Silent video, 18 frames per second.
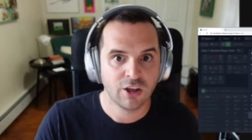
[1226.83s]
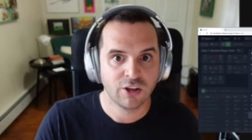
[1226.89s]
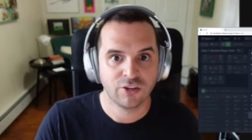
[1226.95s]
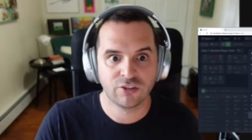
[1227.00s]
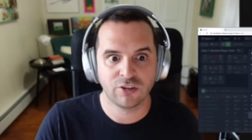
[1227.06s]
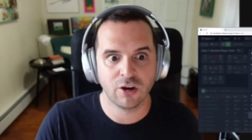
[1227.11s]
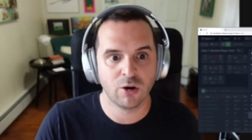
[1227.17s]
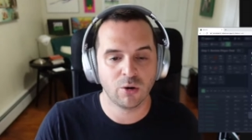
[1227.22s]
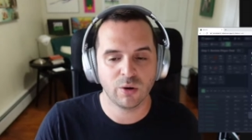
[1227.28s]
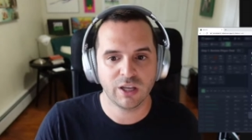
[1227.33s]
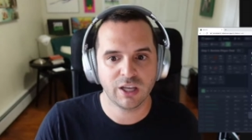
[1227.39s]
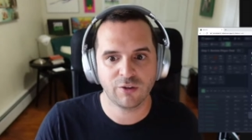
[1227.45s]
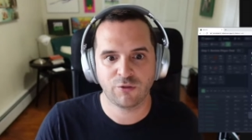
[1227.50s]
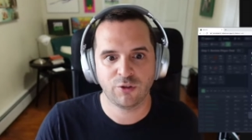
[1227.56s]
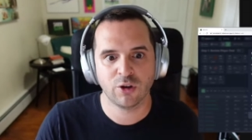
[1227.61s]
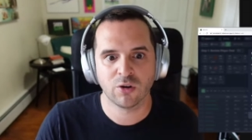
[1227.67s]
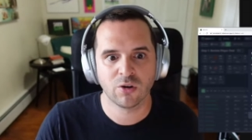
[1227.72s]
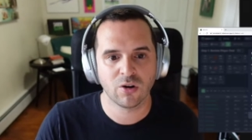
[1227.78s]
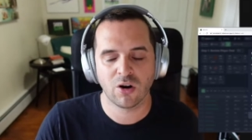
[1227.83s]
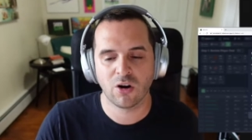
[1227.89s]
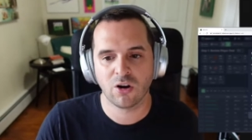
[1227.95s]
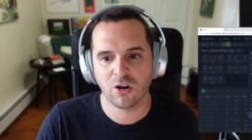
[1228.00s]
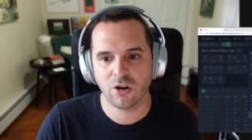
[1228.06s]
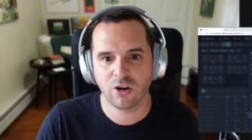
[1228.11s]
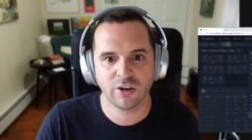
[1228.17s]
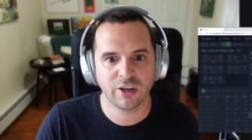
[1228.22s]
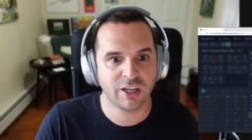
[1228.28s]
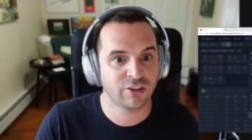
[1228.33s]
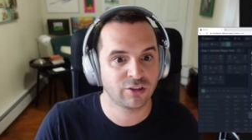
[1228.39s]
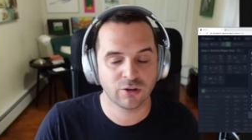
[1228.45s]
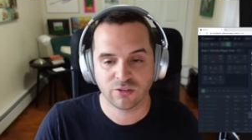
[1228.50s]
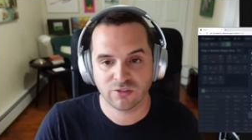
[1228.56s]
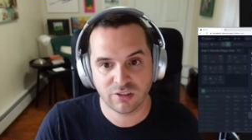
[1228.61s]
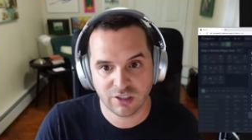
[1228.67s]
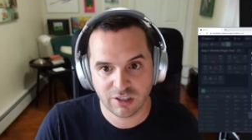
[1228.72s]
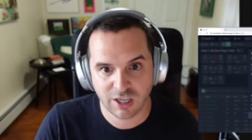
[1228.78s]
So if you're on a
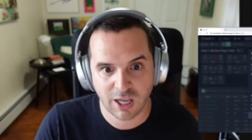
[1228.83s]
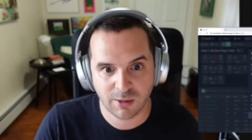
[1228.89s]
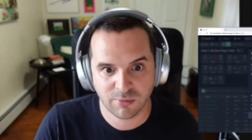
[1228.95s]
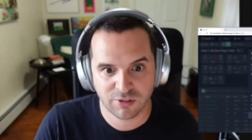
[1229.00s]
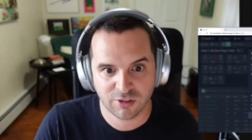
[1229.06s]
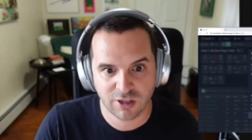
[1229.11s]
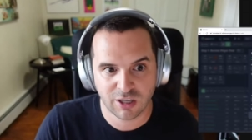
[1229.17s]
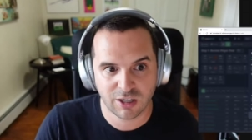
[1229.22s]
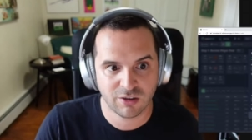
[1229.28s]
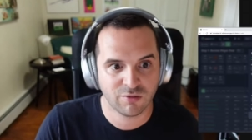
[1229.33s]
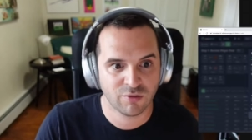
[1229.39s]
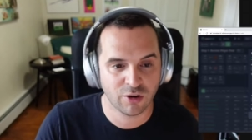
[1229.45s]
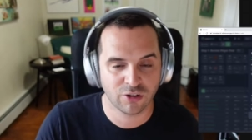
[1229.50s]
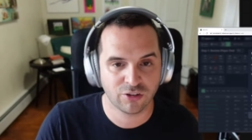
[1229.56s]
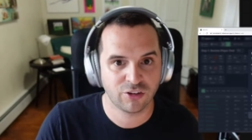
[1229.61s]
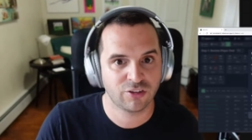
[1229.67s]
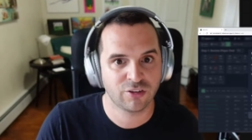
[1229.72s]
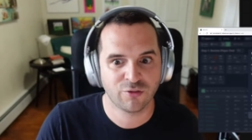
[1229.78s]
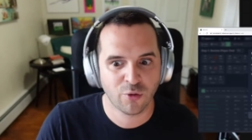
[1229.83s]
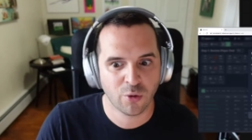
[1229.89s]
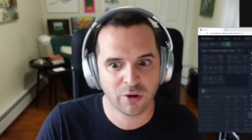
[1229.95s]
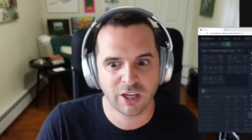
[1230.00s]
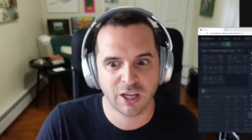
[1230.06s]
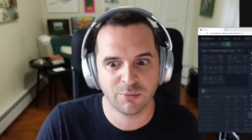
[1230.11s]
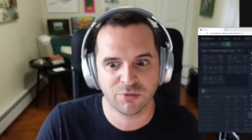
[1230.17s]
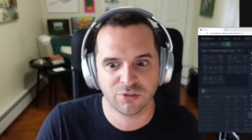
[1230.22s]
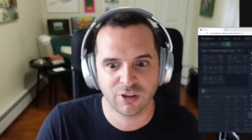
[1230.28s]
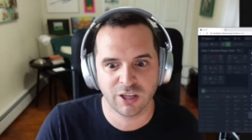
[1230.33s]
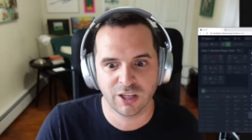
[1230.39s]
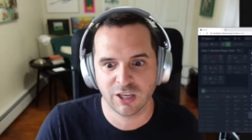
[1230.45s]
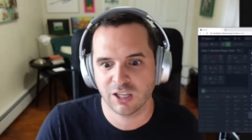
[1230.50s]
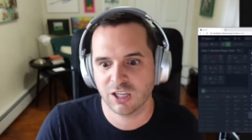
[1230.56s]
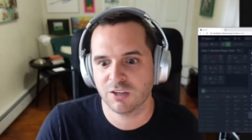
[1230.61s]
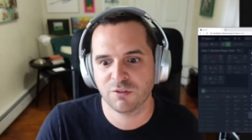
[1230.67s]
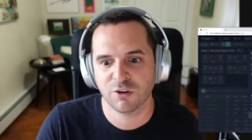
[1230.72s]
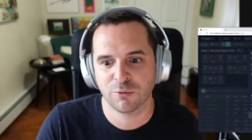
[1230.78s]
13-game slate versus a 4-game slate,
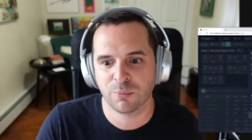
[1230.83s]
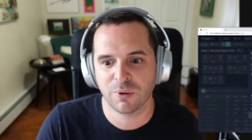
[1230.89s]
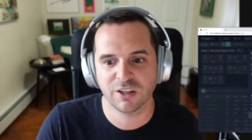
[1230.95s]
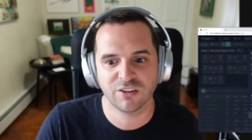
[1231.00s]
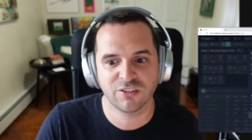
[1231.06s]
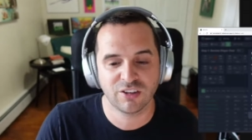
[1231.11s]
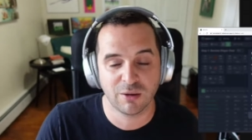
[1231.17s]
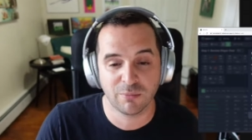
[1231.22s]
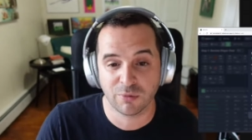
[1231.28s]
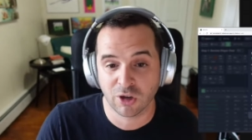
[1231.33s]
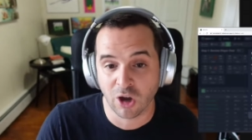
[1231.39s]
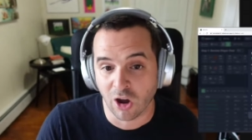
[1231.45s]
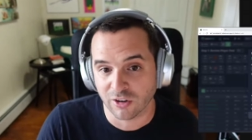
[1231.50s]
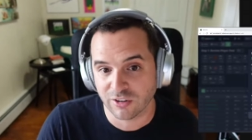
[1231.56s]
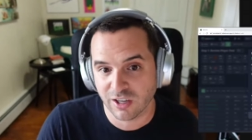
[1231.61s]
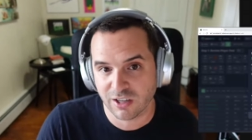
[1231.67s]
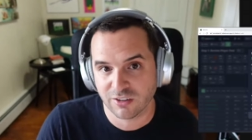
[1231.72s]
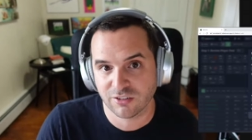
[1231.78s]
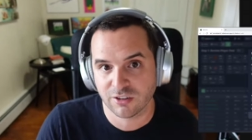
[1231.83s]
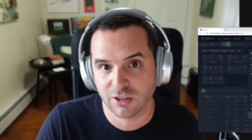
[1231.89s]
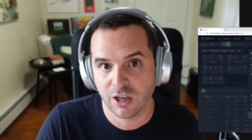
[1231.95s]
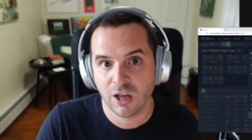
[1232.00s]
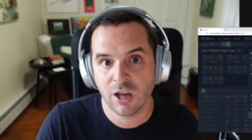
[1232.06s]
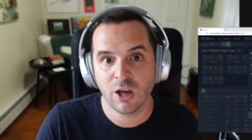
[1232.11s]
even if you're playing the same contest,